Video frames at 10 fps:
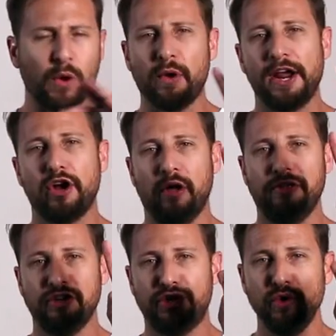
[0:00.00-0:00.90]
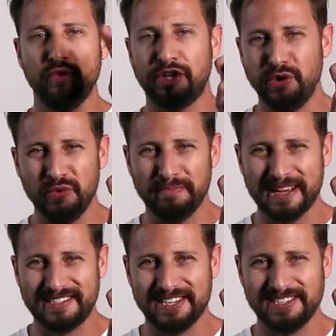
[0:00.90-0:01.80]
what I call the too cute
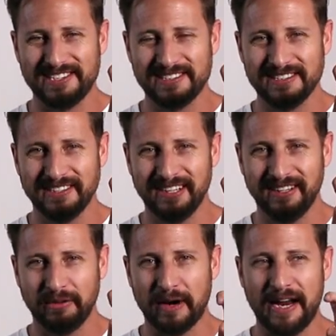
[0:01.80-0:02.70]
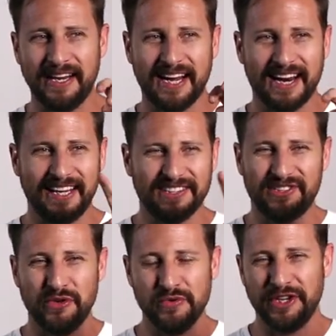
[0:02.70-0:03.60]
message, right? He kind of gets
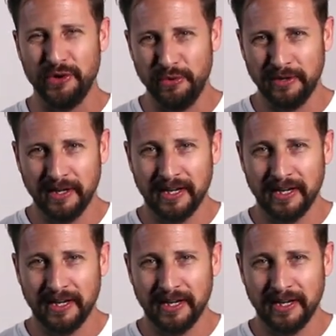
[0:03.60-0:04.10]
too cute.